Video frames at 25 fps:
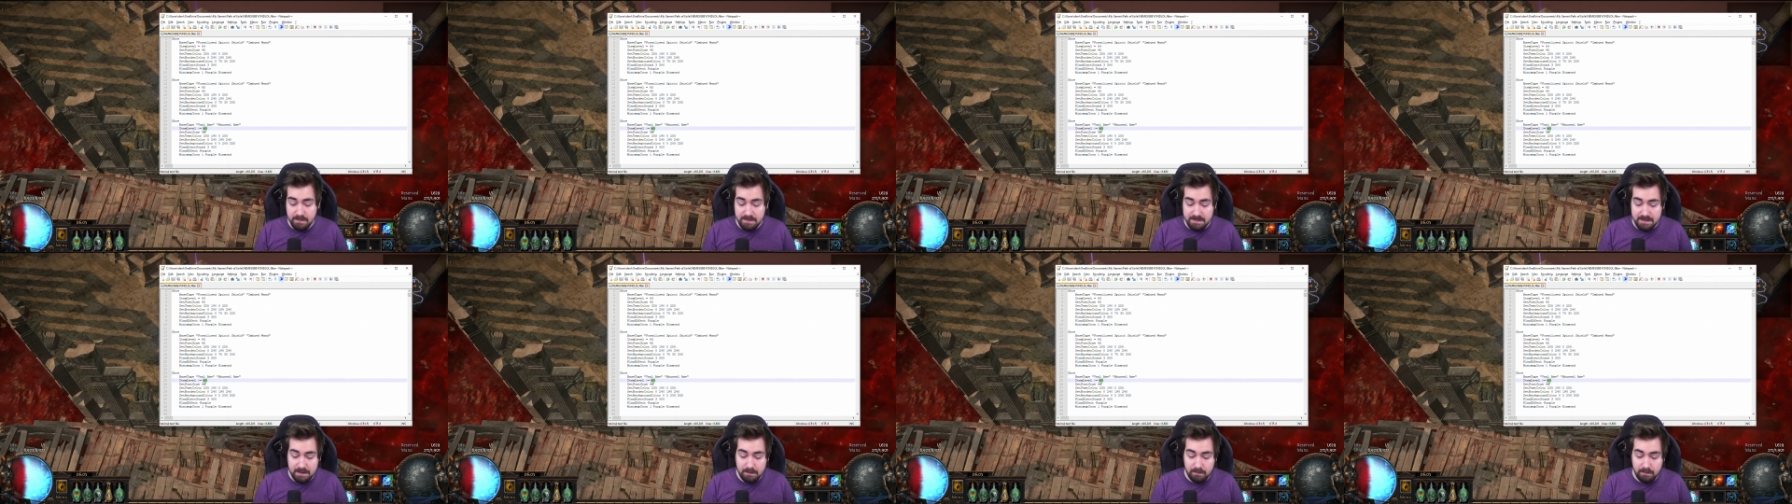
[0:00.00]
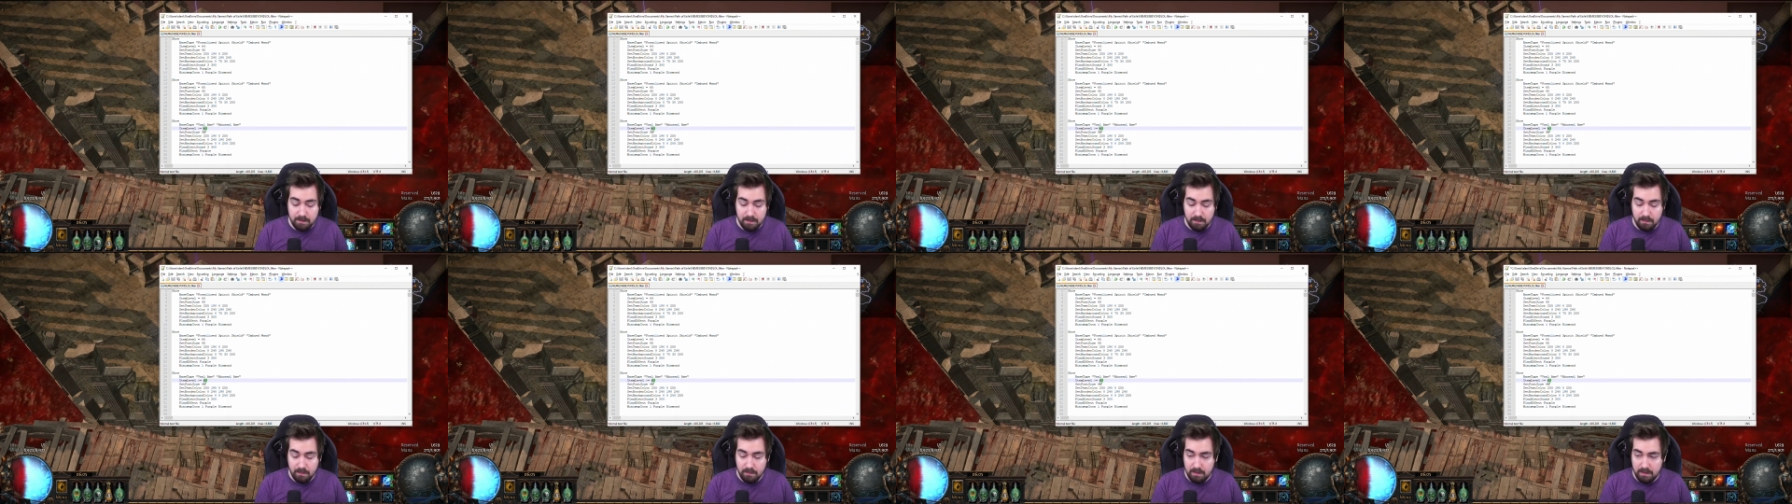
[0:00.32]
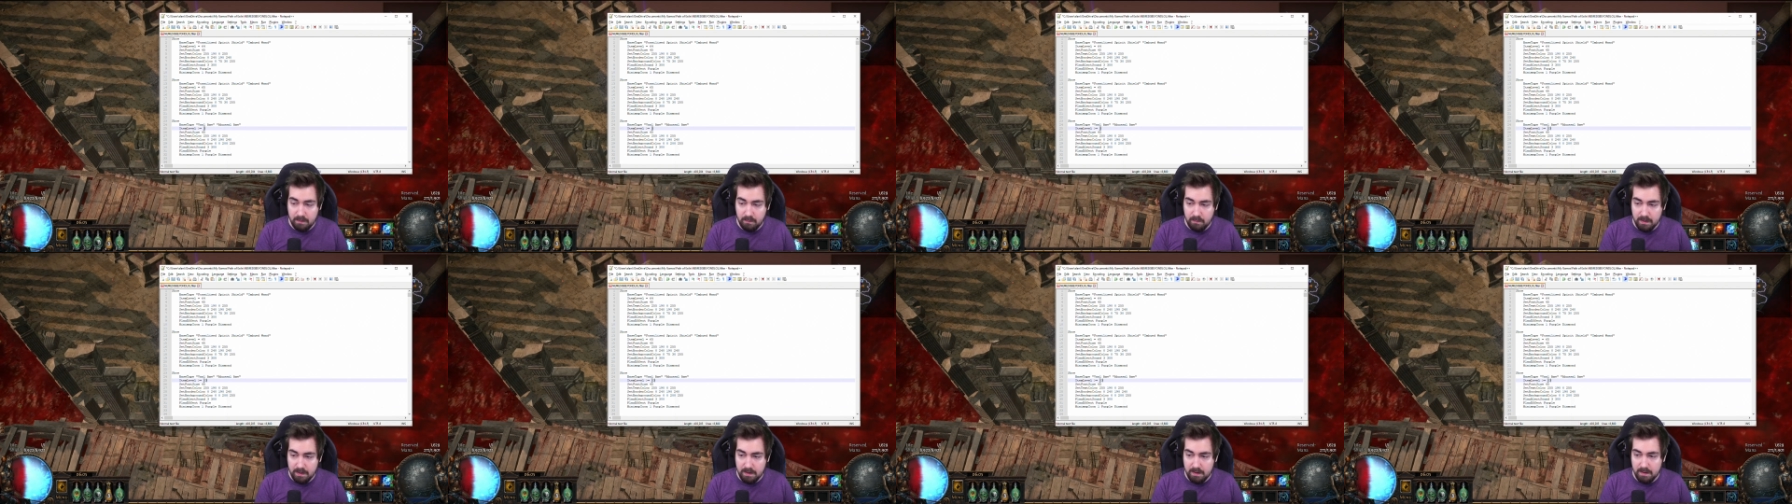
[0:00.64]
say we only
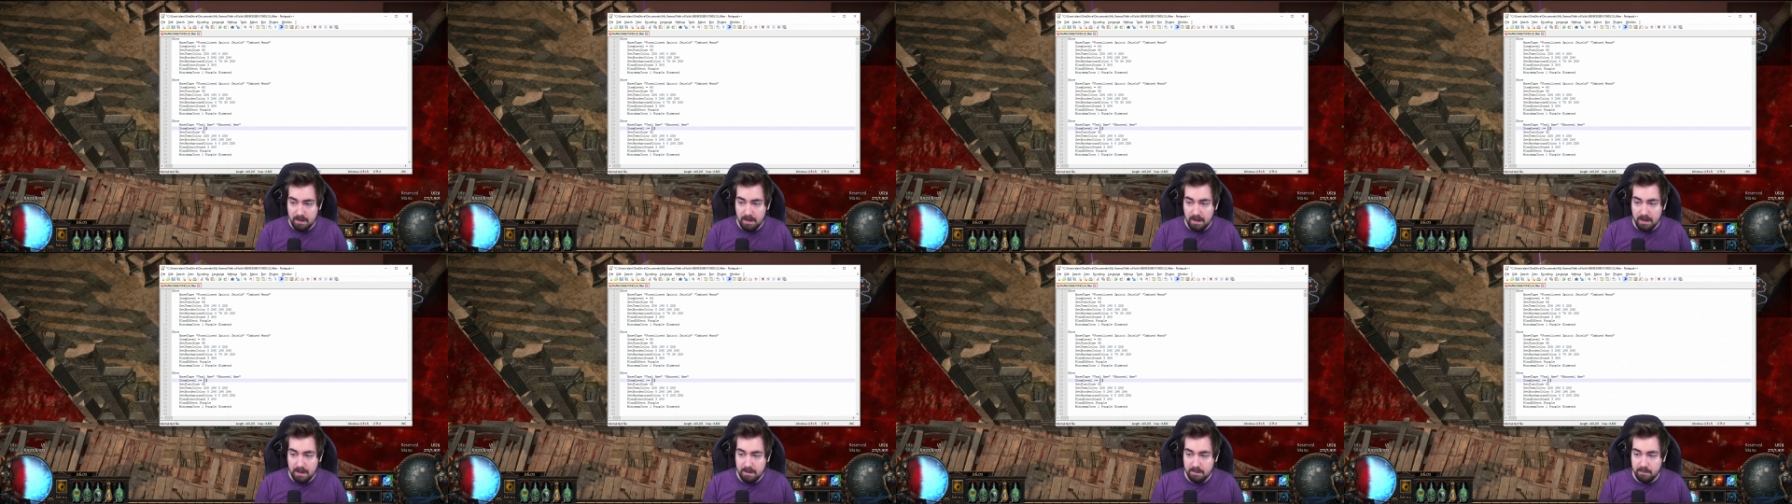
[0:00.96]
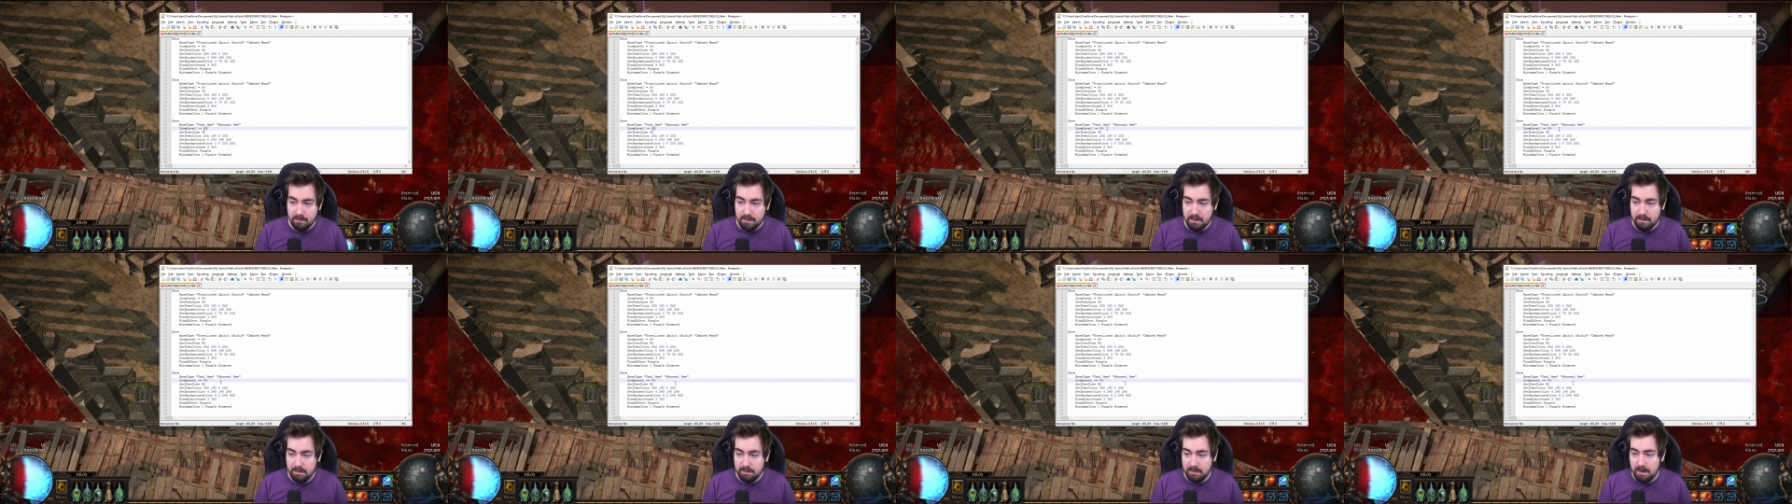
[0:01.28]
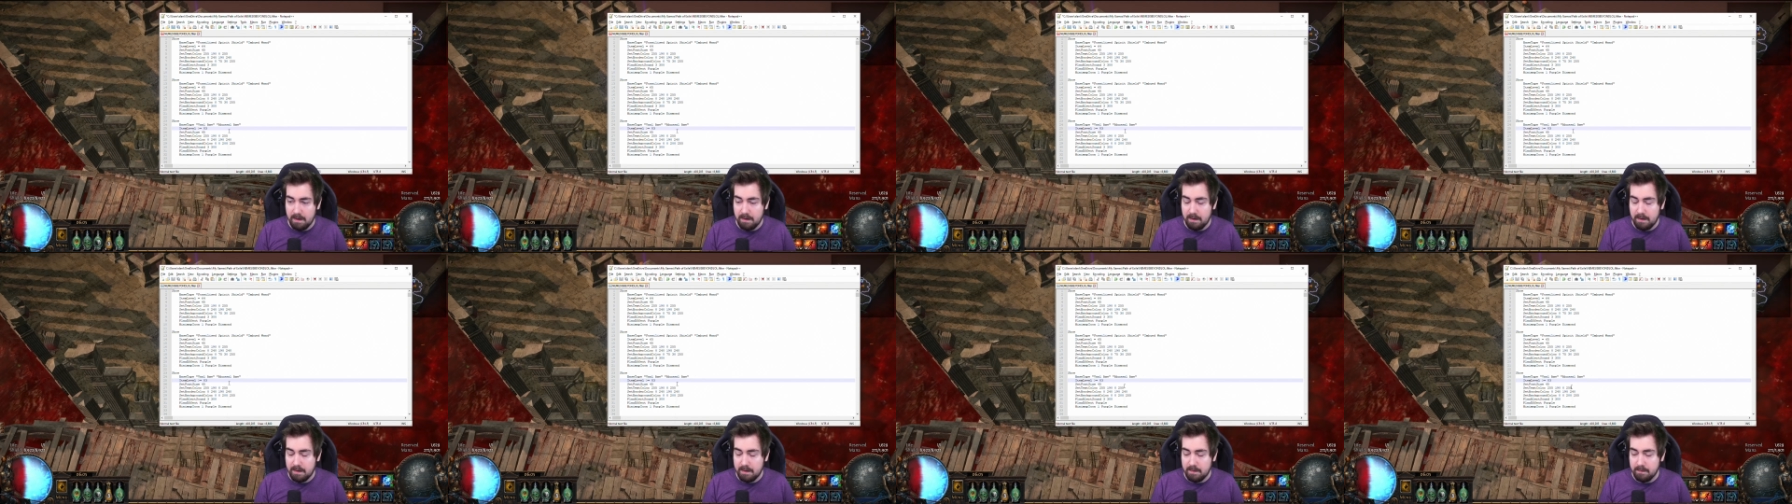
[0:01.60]
want an item,
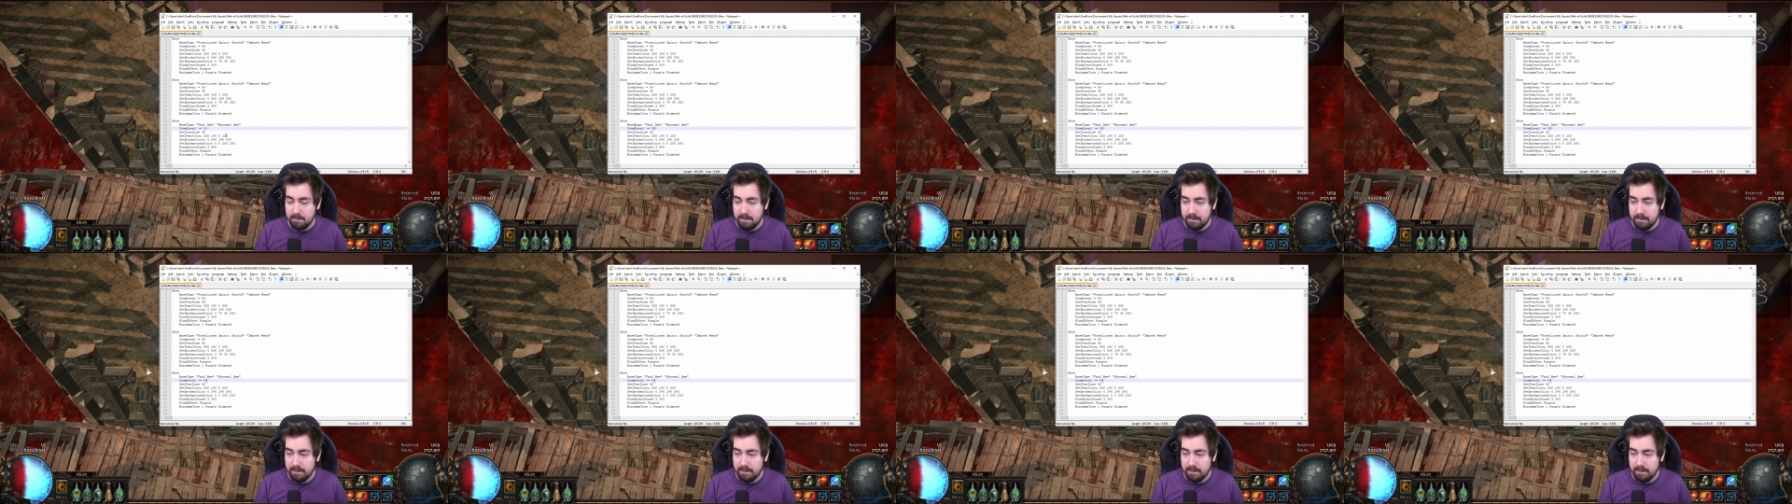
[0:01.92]
item